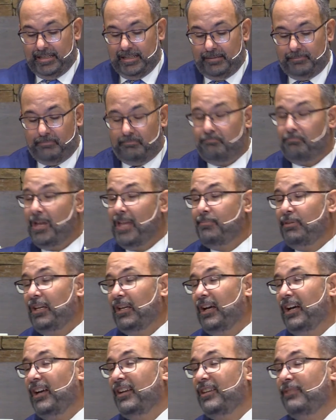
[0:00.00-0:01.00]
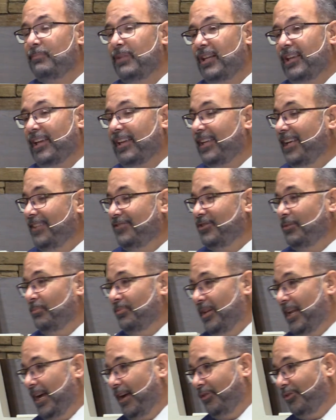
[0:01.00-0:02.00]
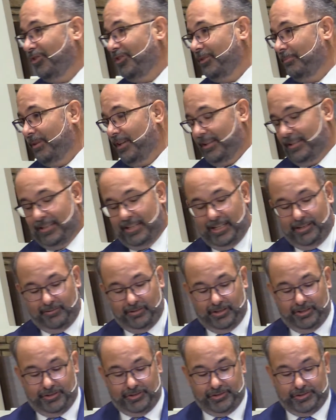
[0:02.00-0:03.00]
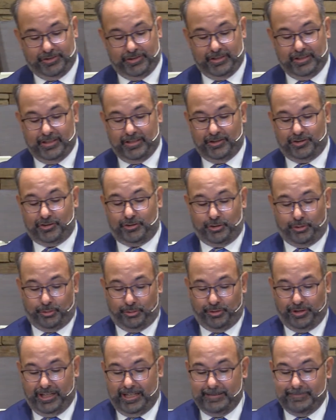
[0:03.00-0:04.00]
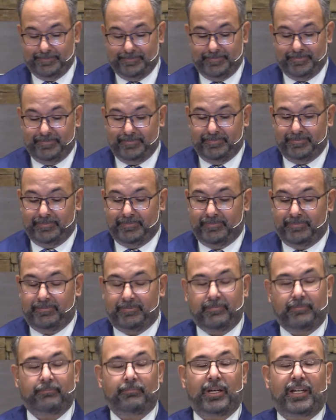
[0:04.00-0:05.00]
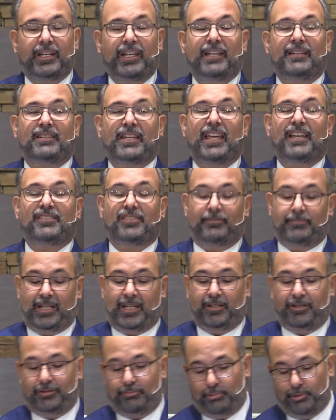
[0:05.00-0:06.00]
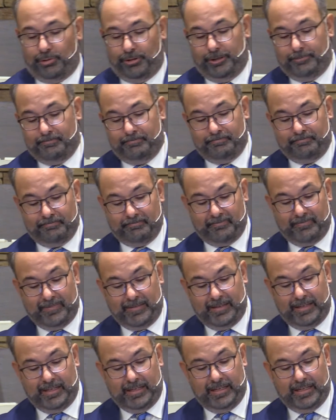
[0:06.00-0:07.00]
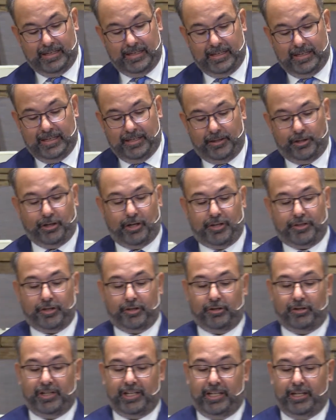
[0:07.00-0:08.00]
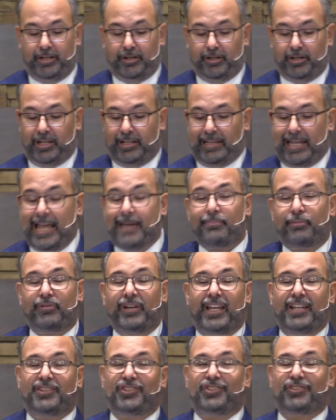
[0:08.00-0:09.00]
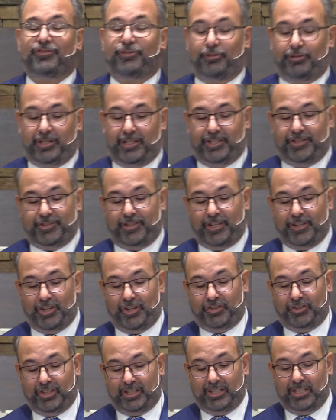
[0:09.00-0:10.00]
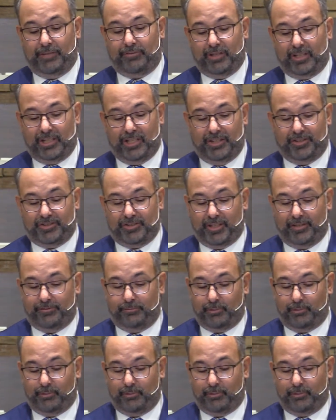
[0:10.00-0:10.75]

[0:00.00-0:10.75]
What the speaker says: Maybe Ahimelech had some doubts about David's story, but he takes him at his word. The author here elaborates for us on the significance of